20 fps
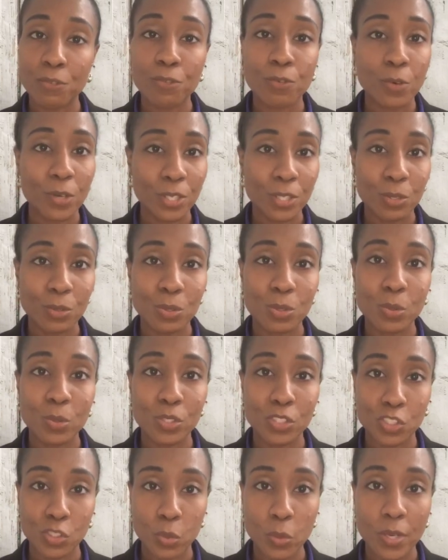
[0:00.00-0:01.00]
for you to
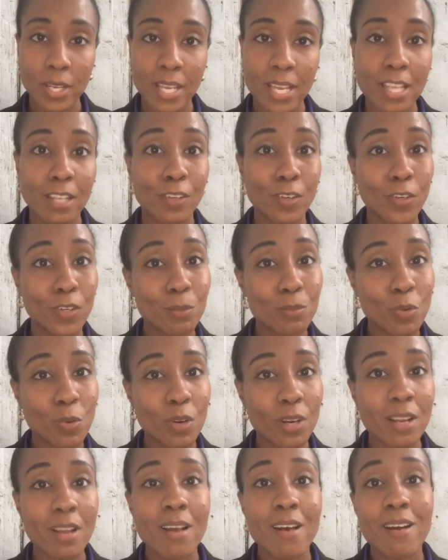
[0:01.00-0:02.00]
enjoy and learn more